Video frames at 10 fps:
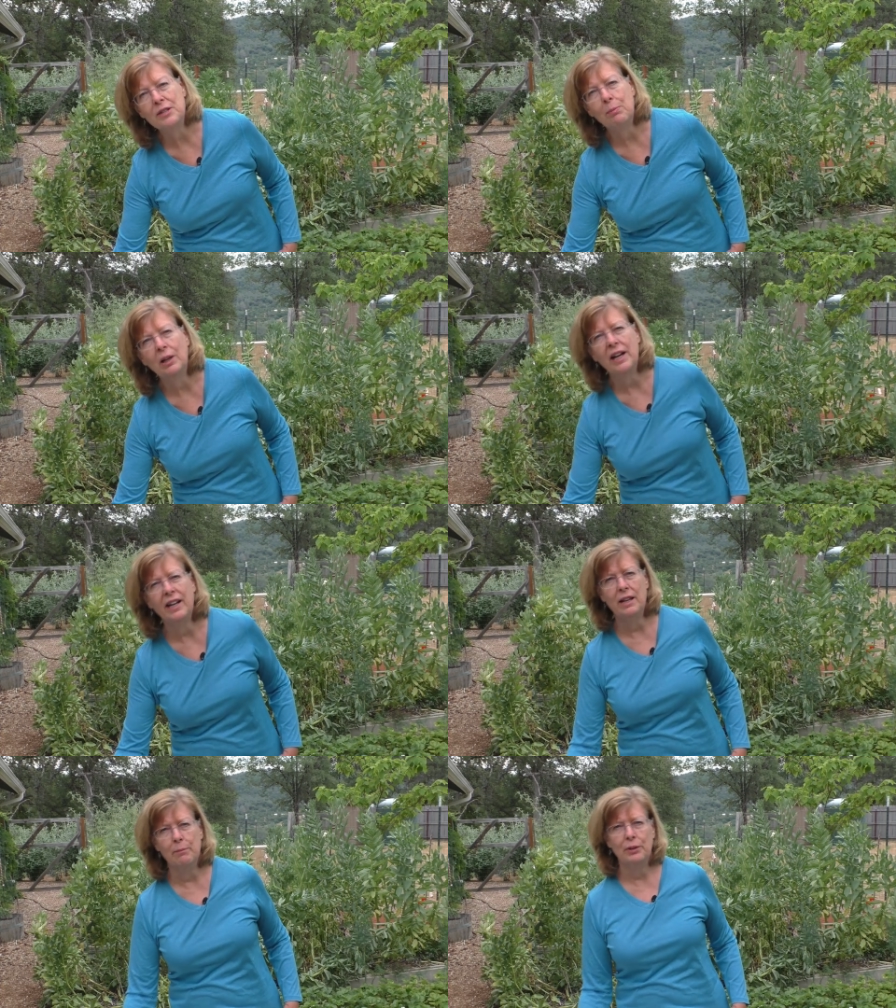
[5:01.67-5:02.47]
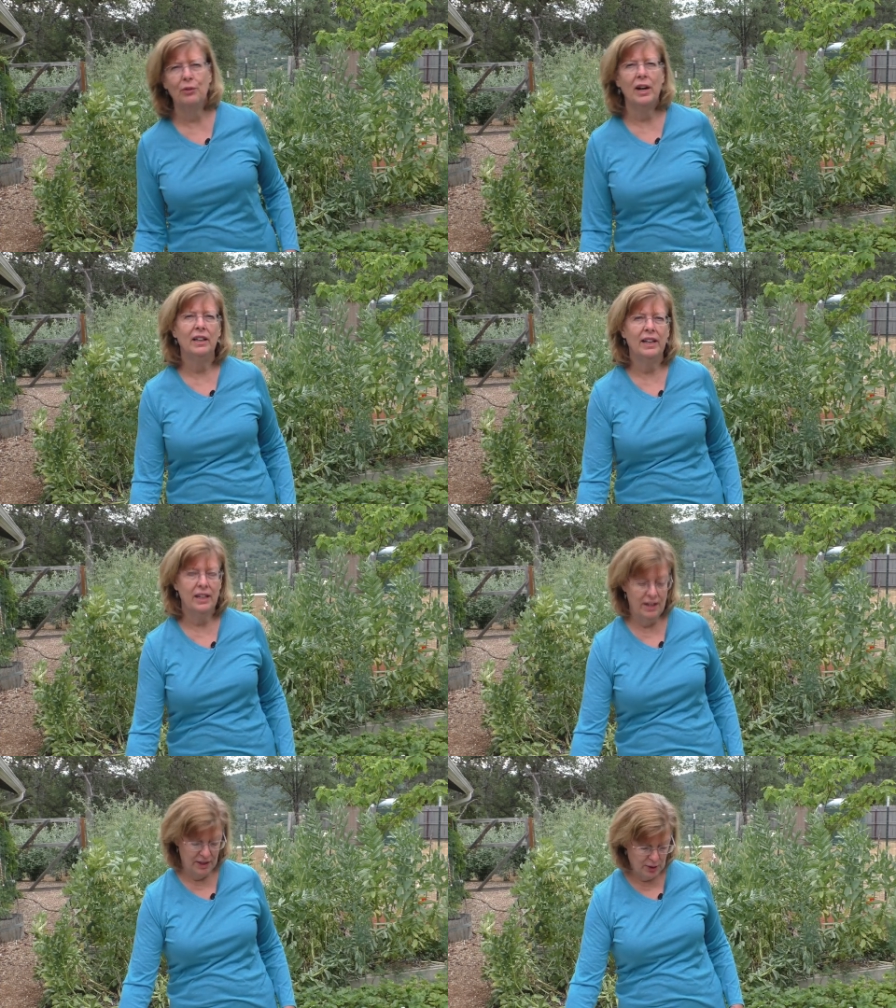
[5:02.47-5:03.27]
just planted them directly
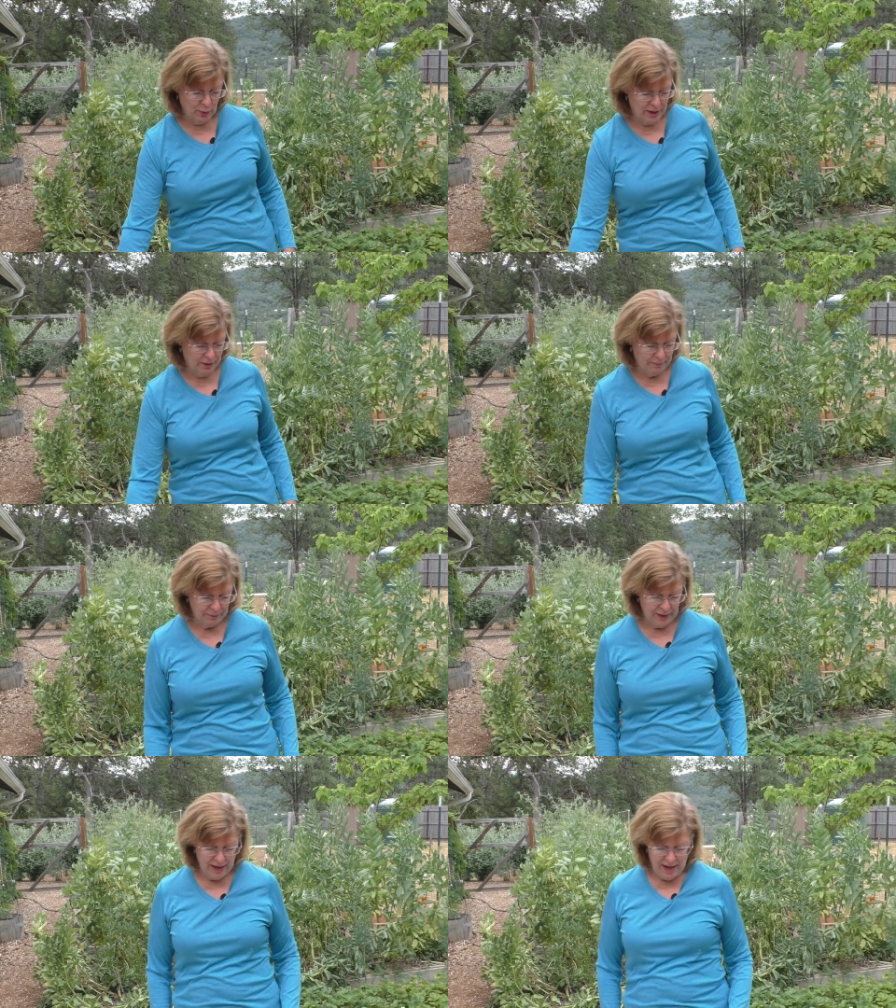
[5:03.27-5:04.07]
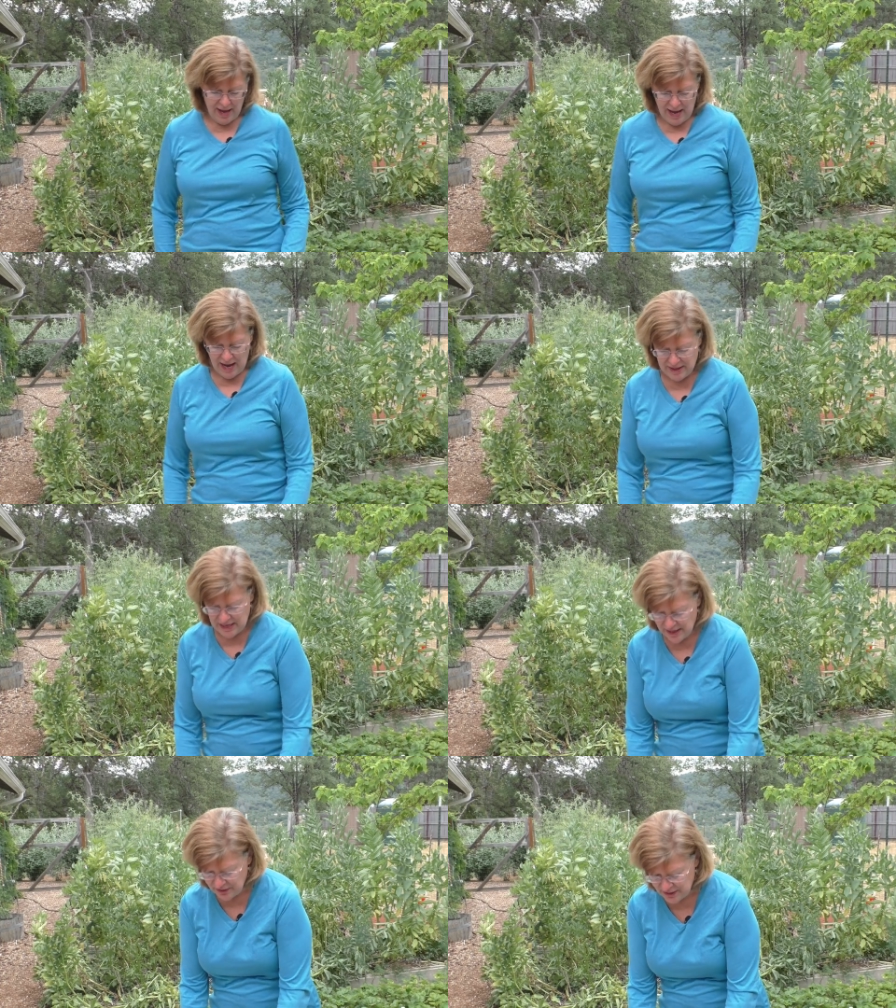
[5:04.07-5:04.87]
into the soil. And the other